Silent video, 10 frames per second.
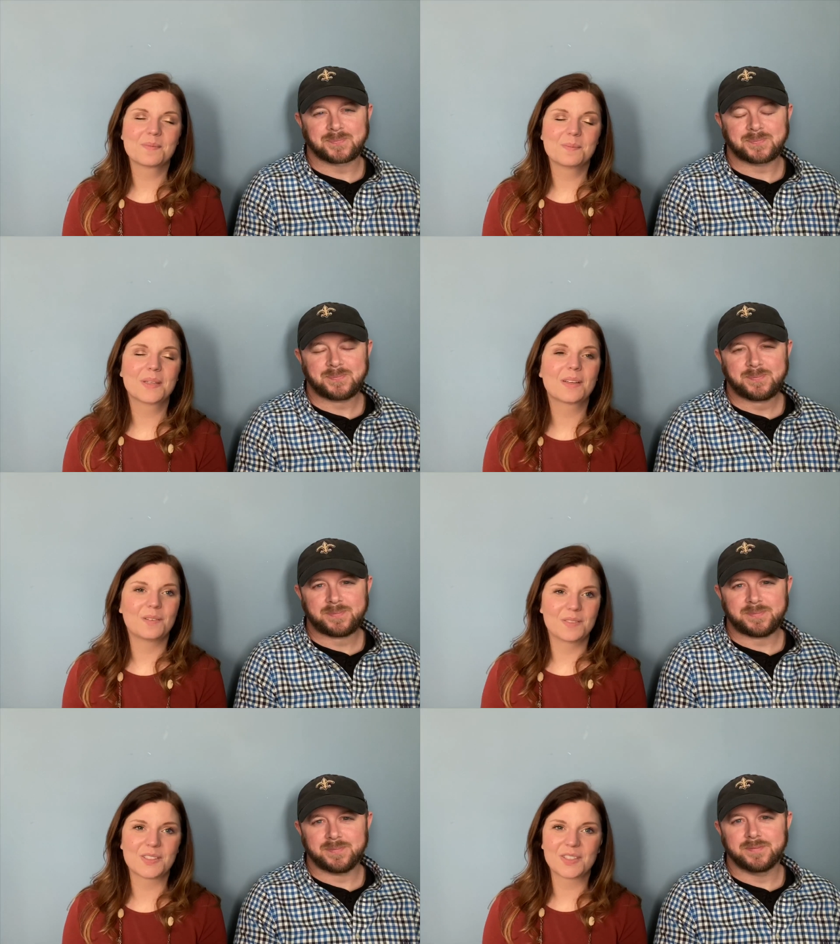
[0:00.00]
Speaker 1: but
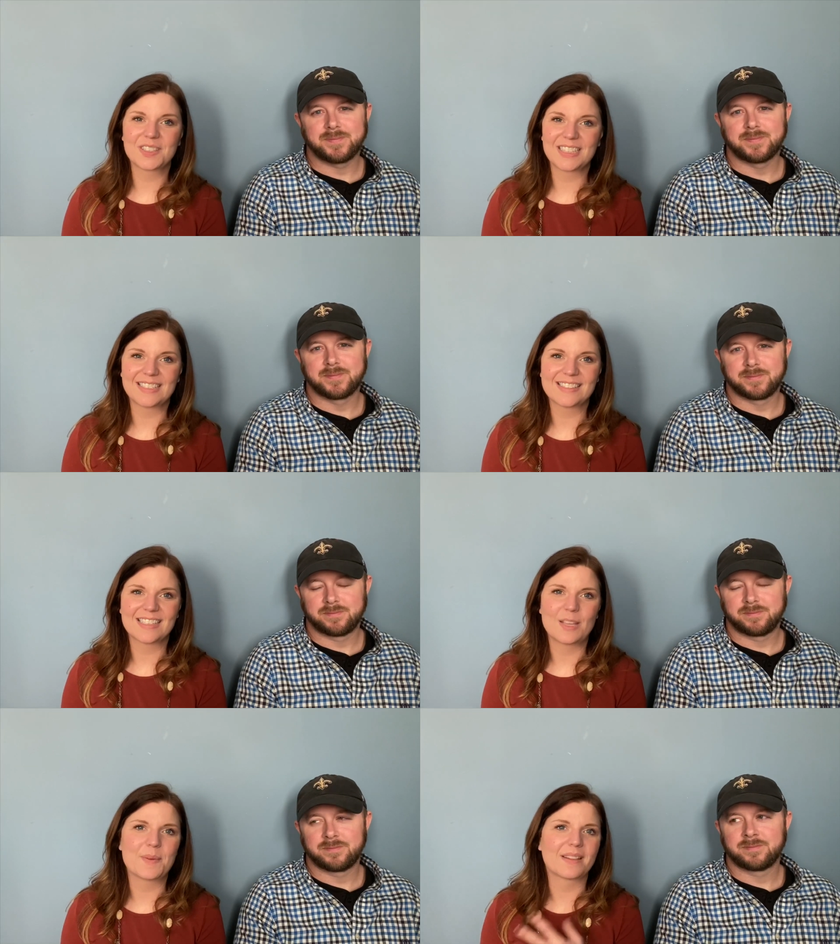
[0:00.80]
goldfish are good things
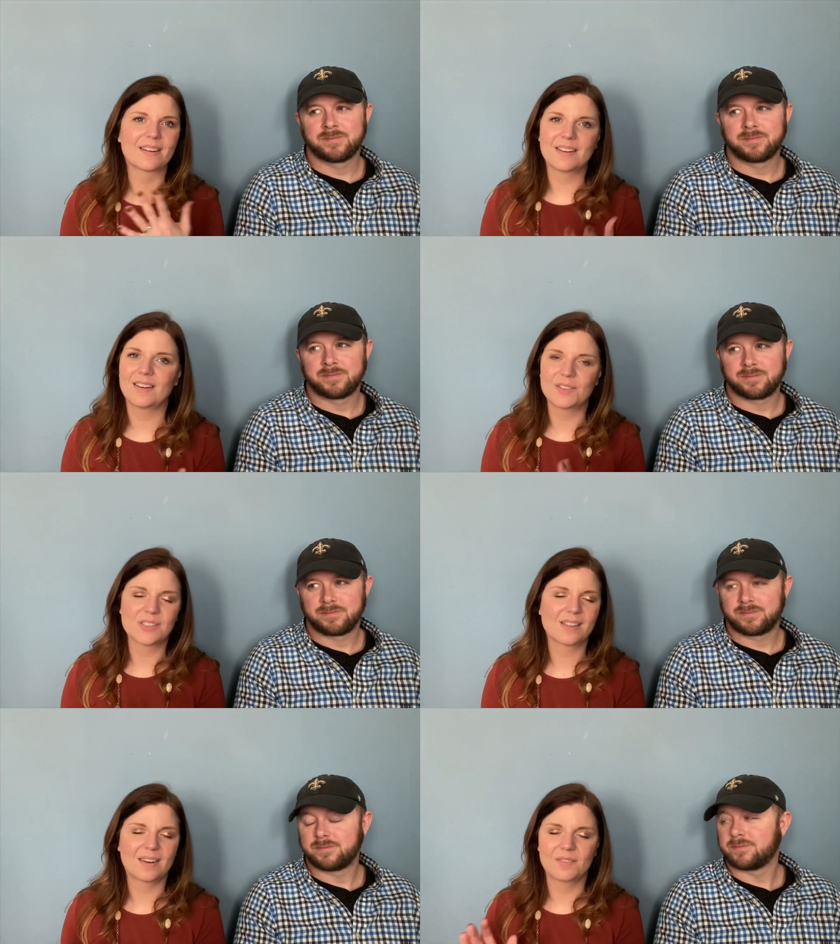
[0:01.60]
to keep in there. You know,
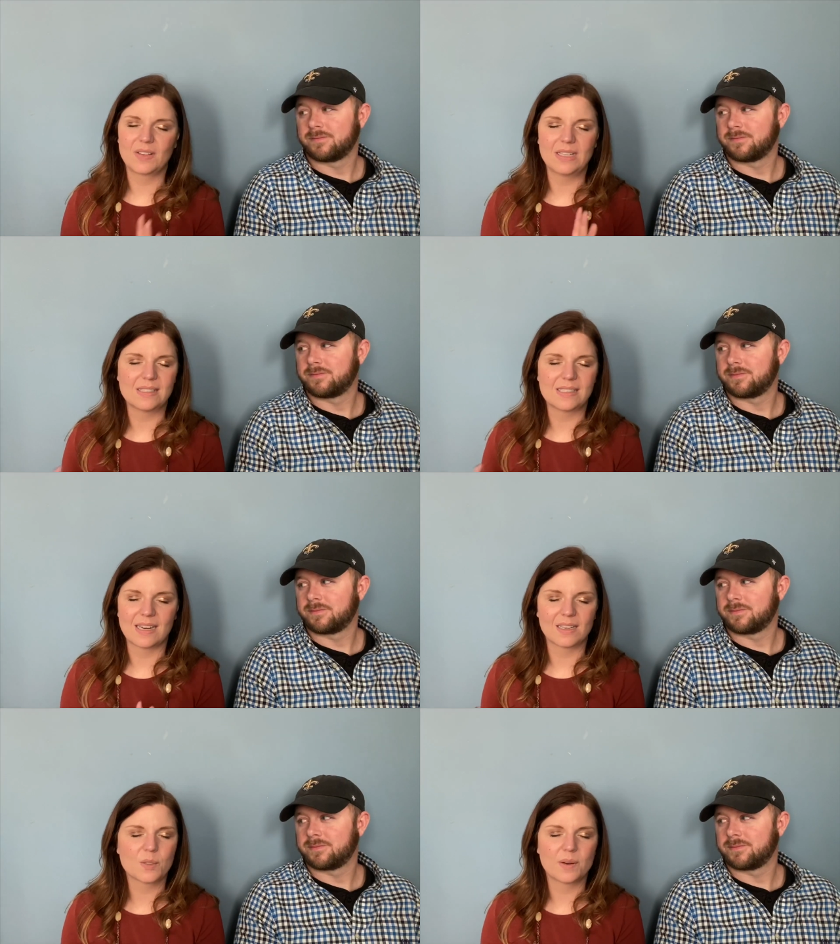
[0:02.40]
just kind of easy
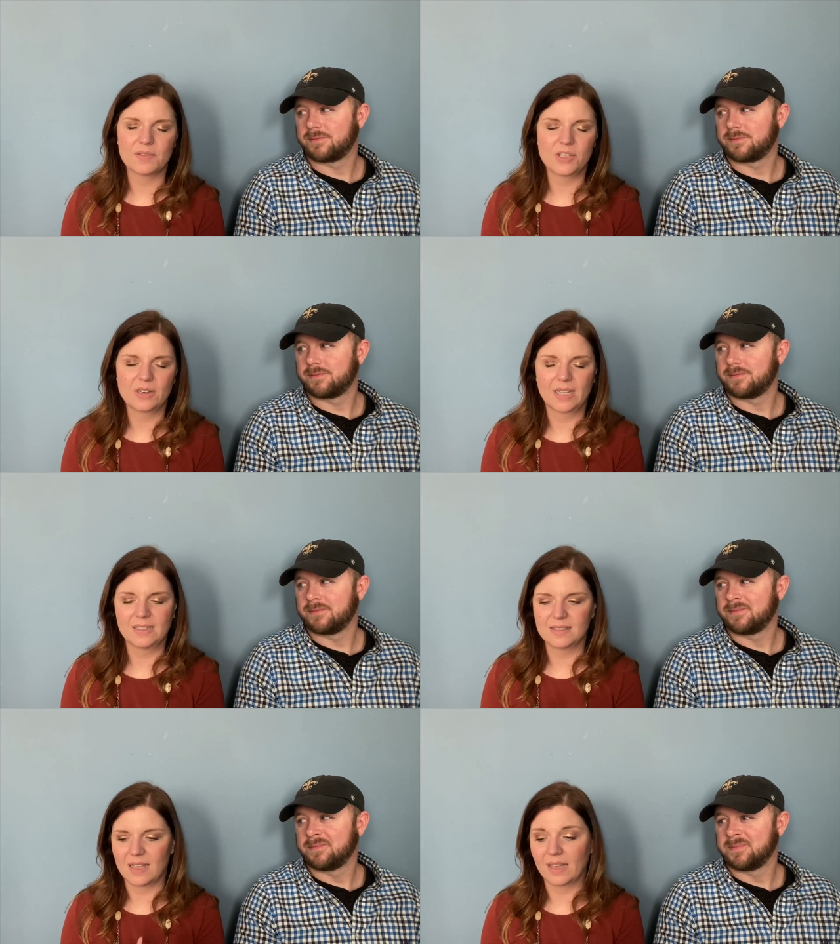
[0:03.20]
snacks, whatever your
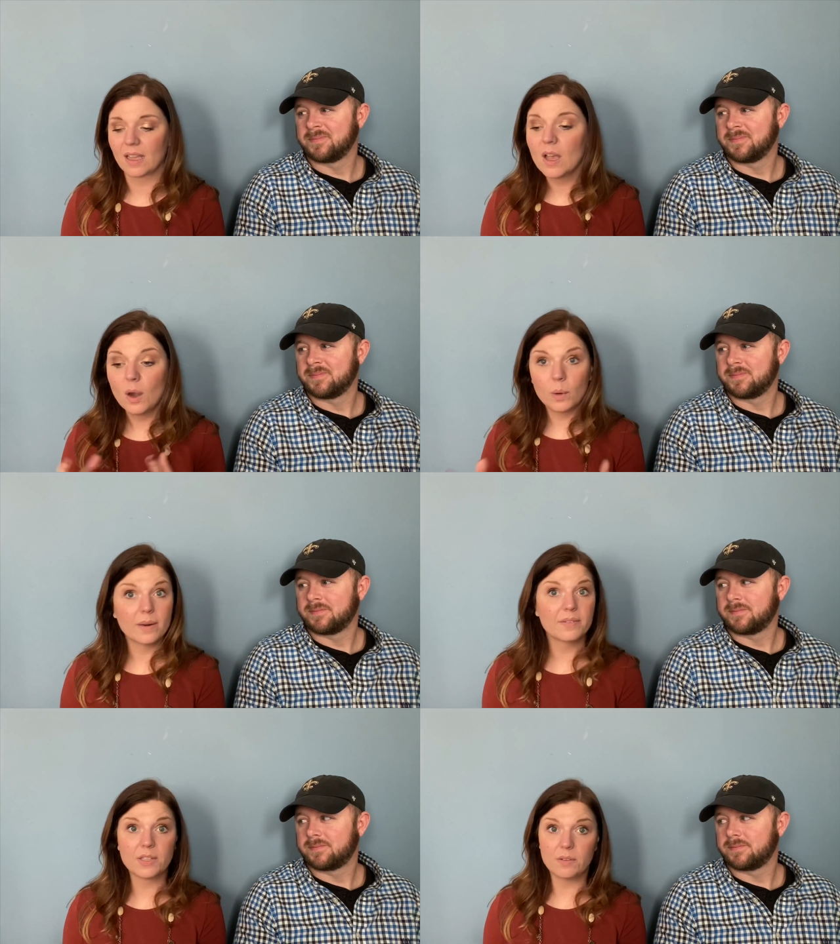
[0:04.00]
kids like, or
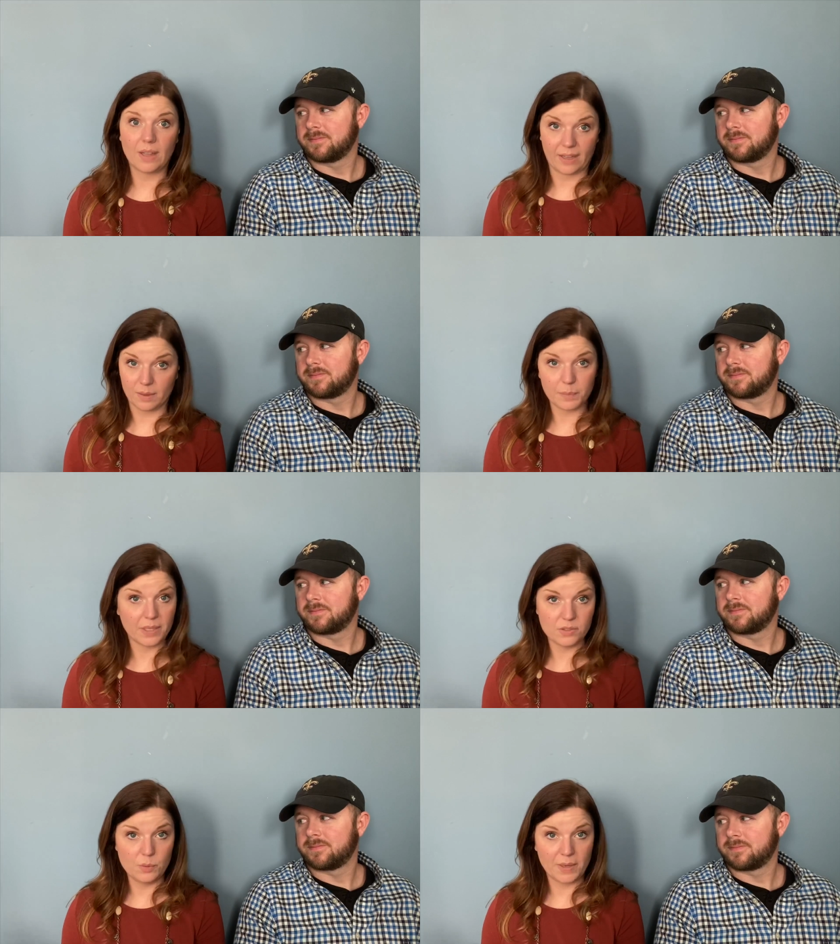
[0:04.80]
whatever you like,
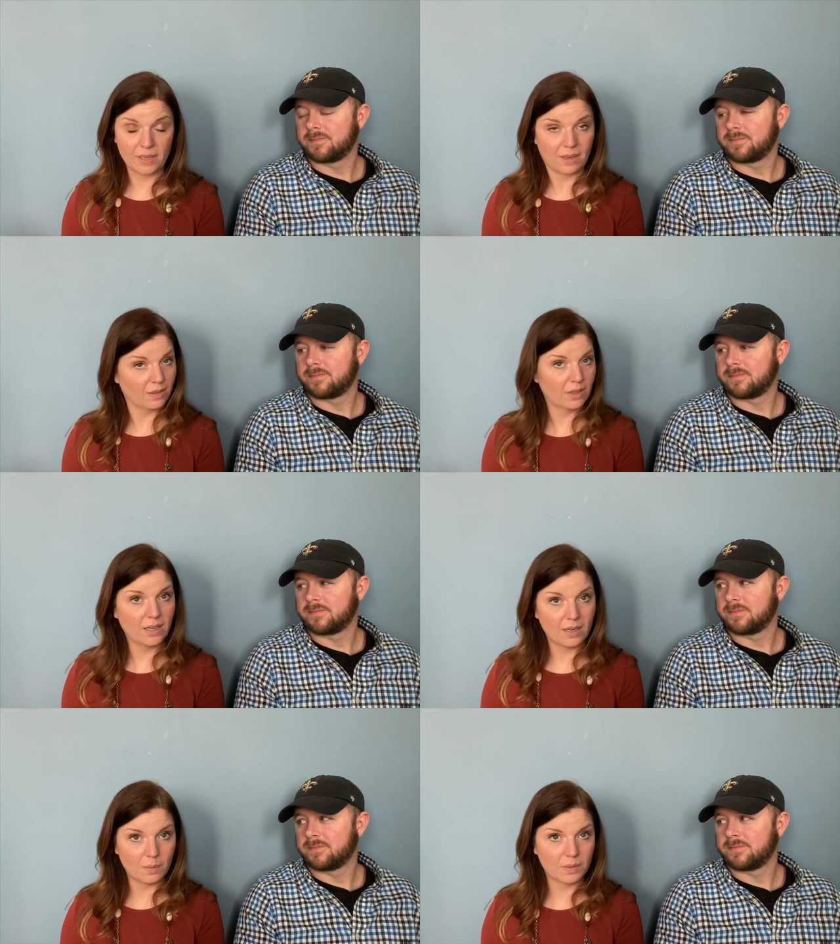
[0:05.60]
because you might get hungry
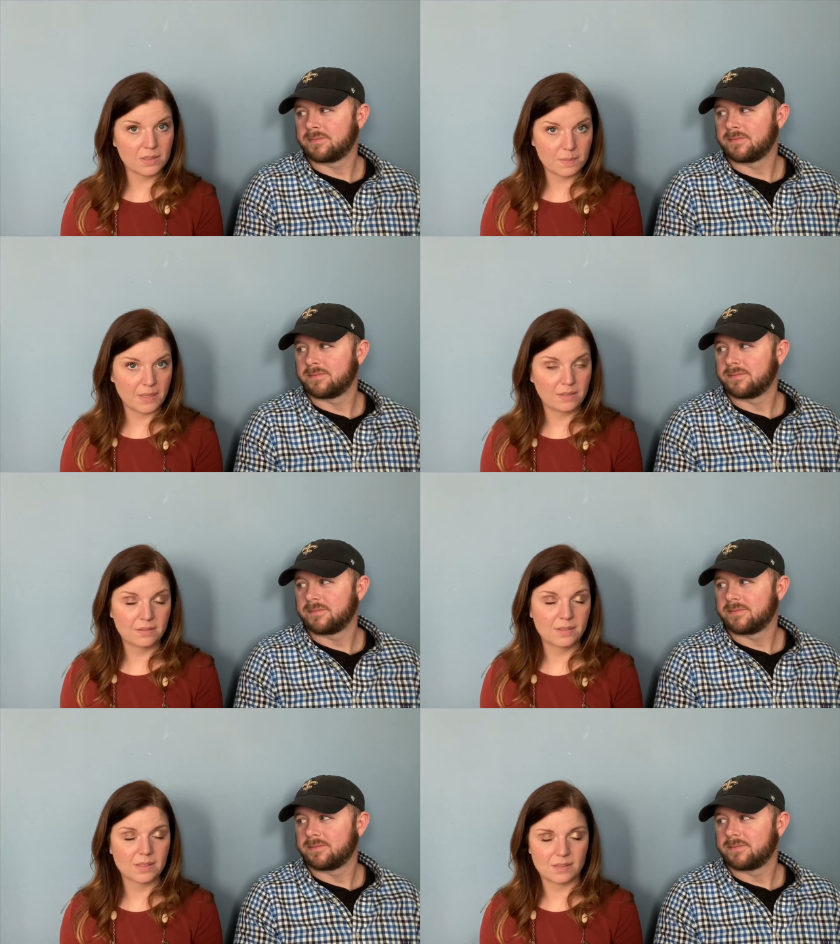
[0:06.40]
and not want to
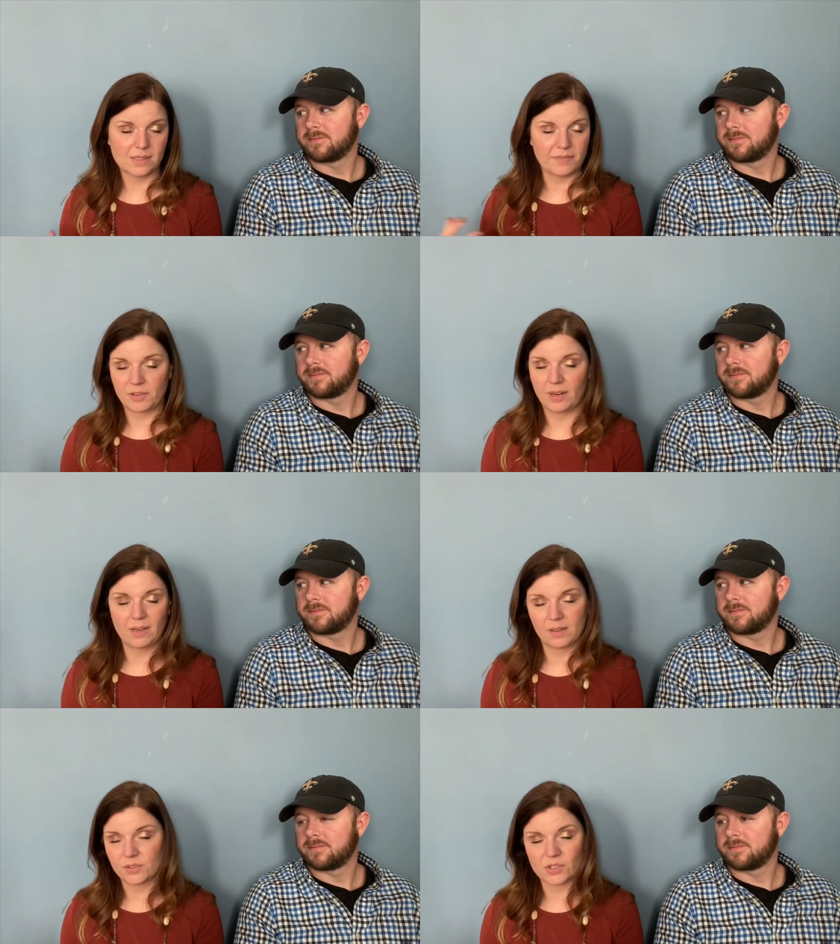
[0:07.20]
spend seven or eight
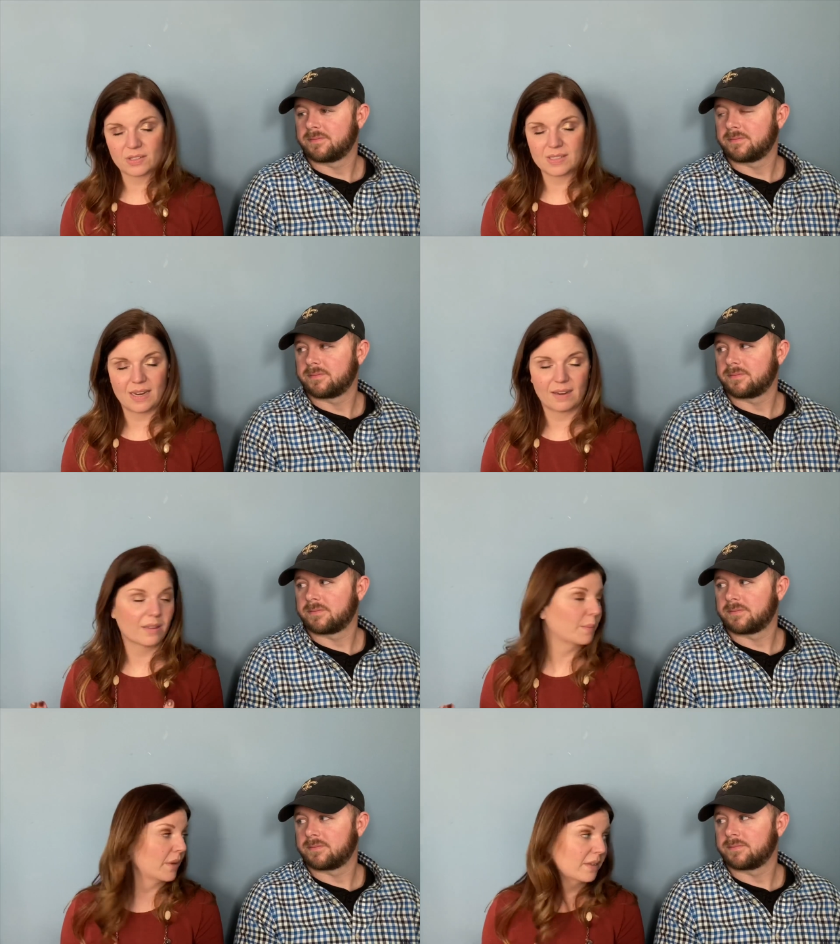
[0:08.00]
dollars on a snack in
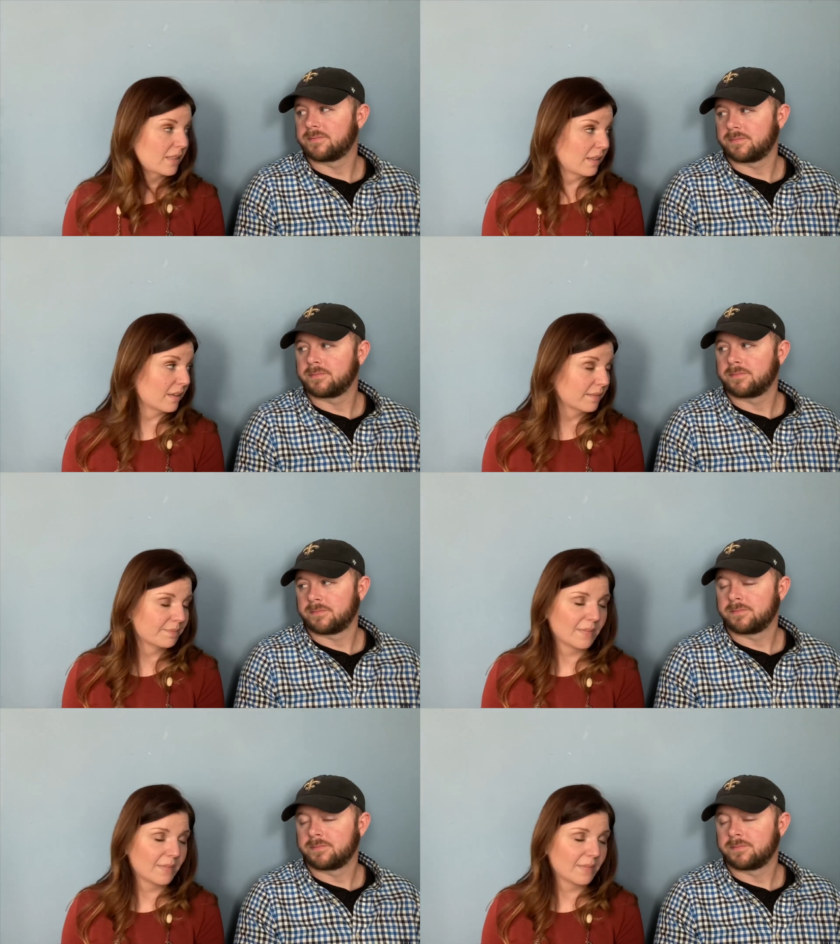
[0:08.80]
the parks either.